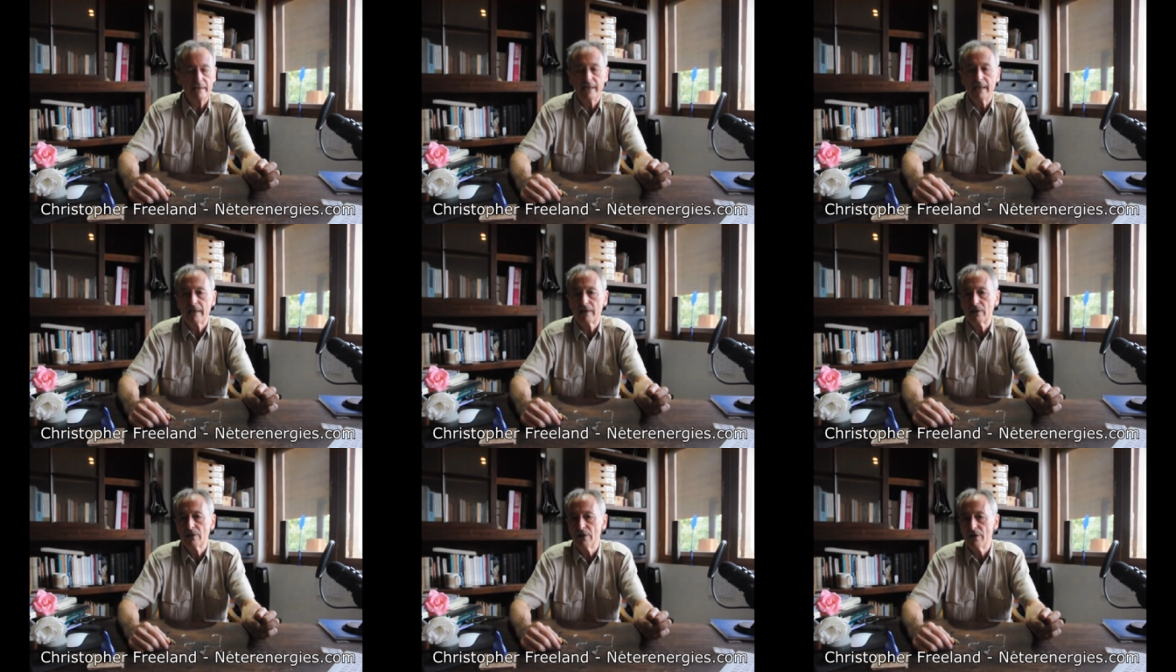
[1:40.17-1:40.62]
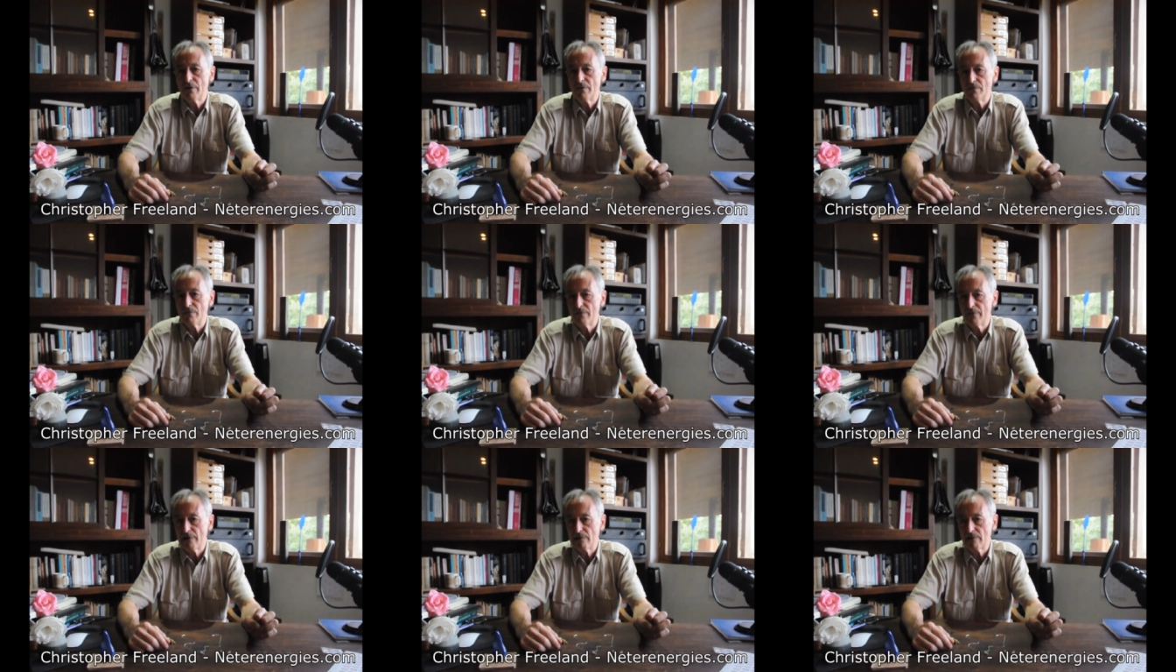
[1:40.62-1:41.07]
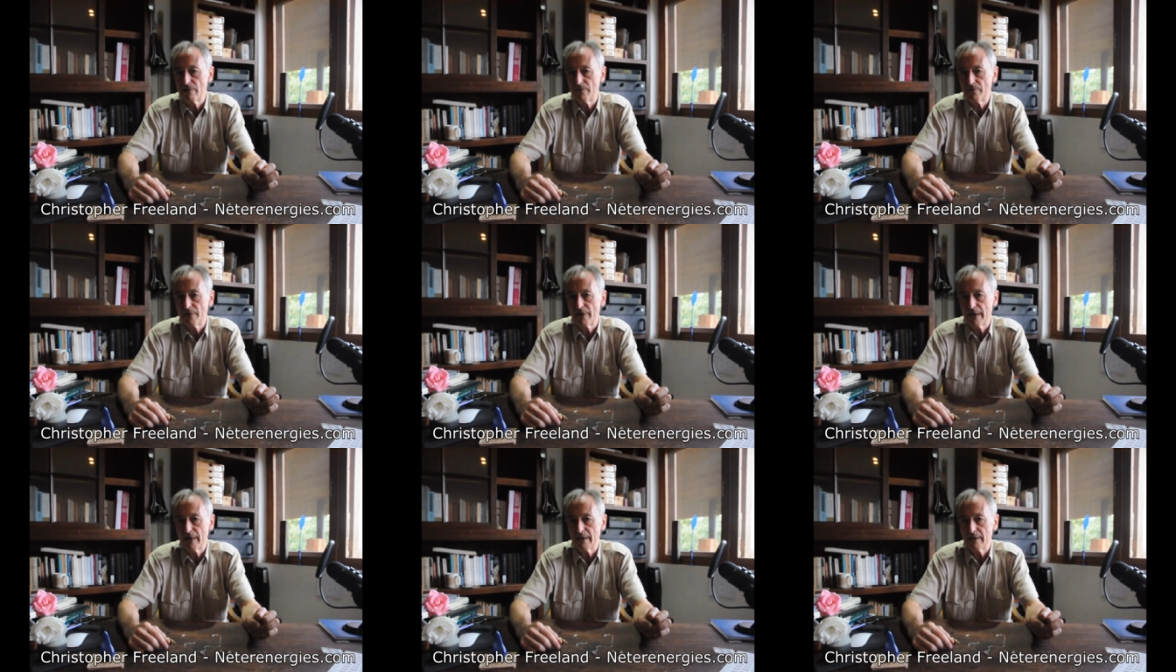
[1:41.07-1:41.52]
let alone
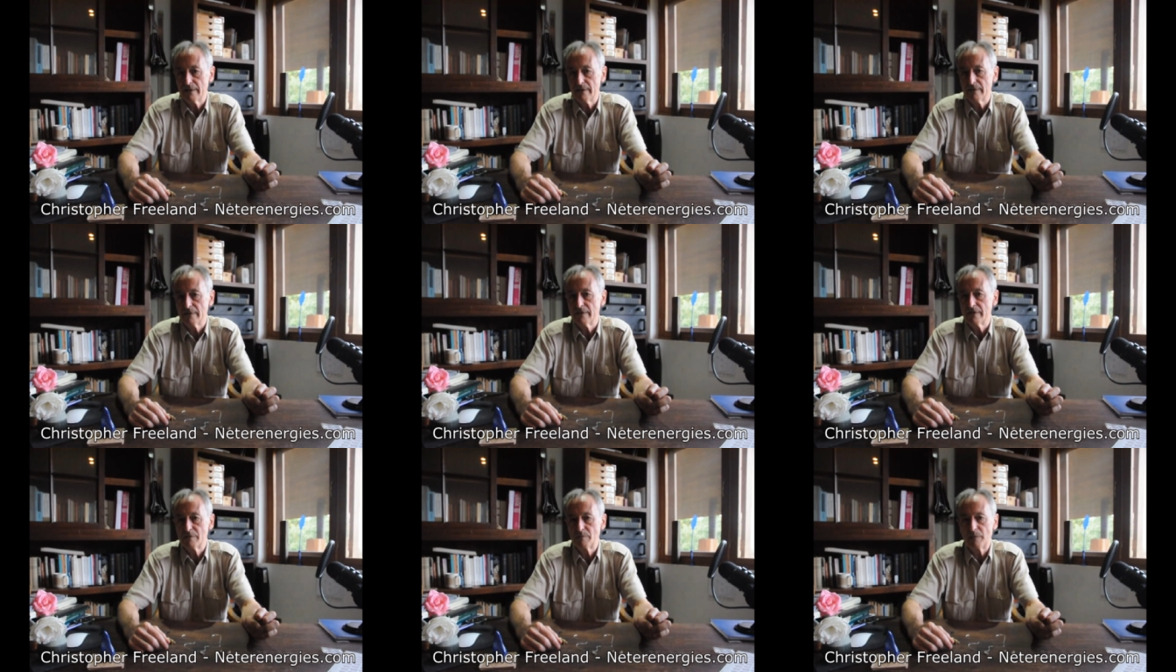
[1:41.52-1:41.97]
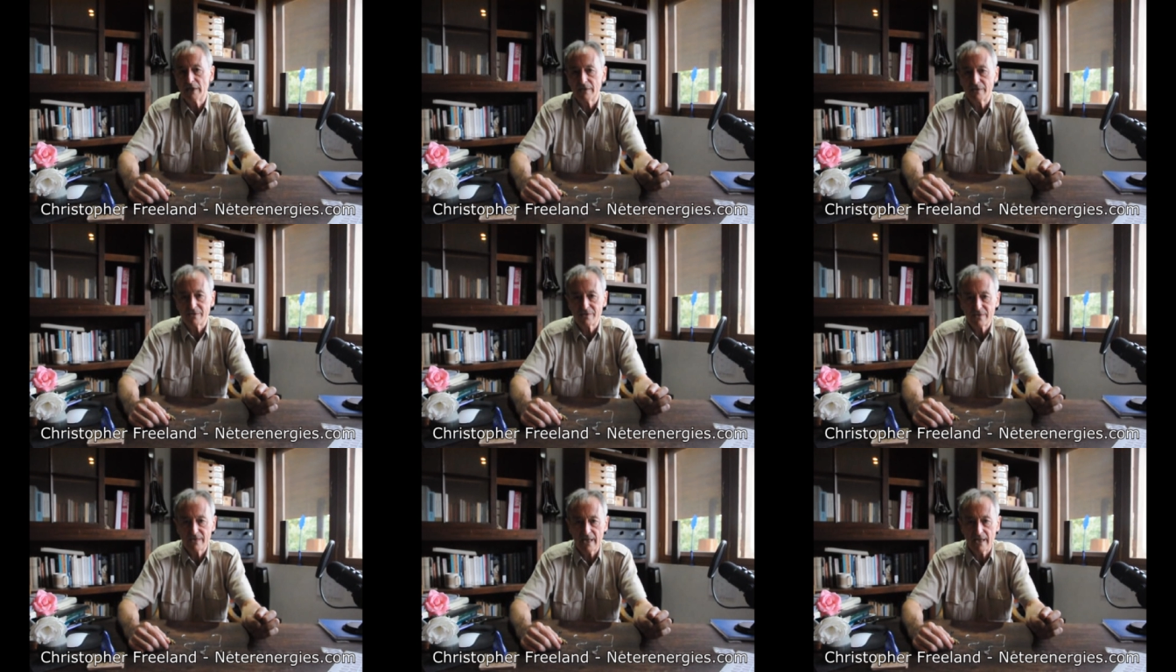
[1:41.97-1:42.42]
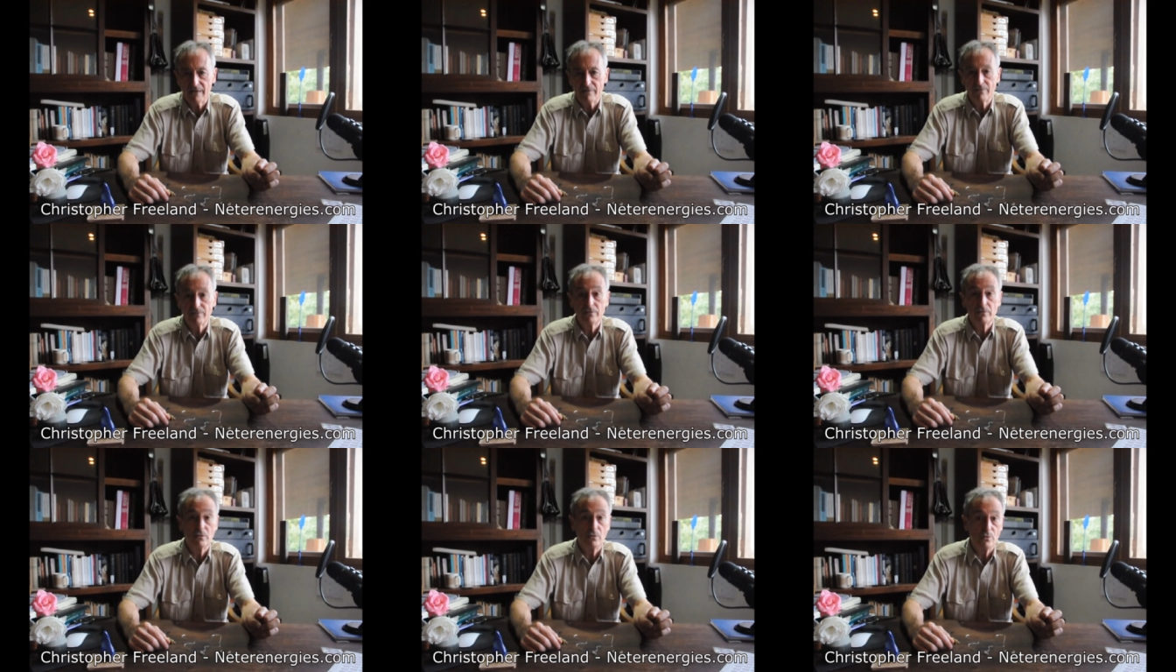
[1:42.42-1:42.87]
verified as being
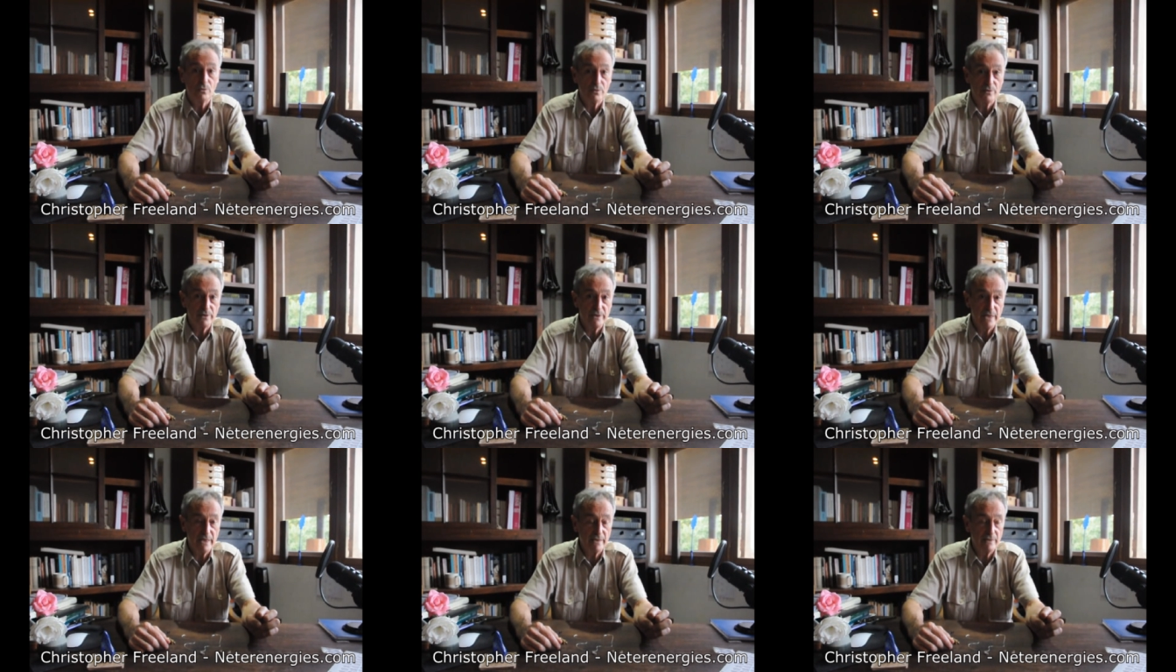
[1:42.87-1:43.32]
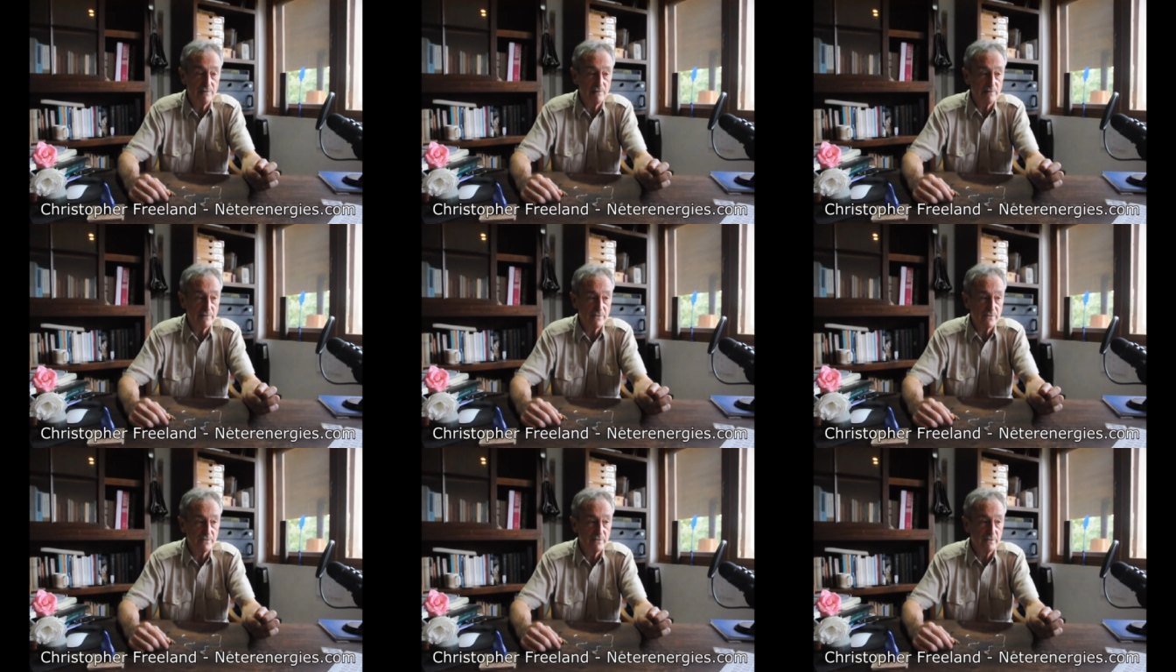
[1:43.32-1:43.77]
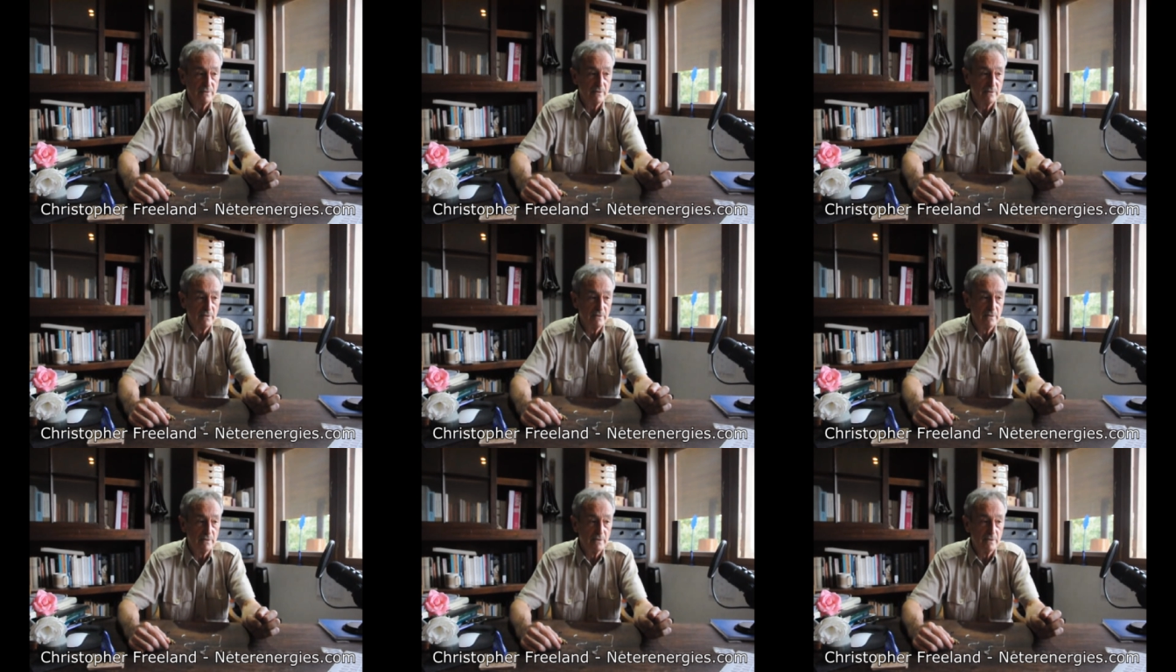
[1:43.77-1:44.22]
safe or dangerous.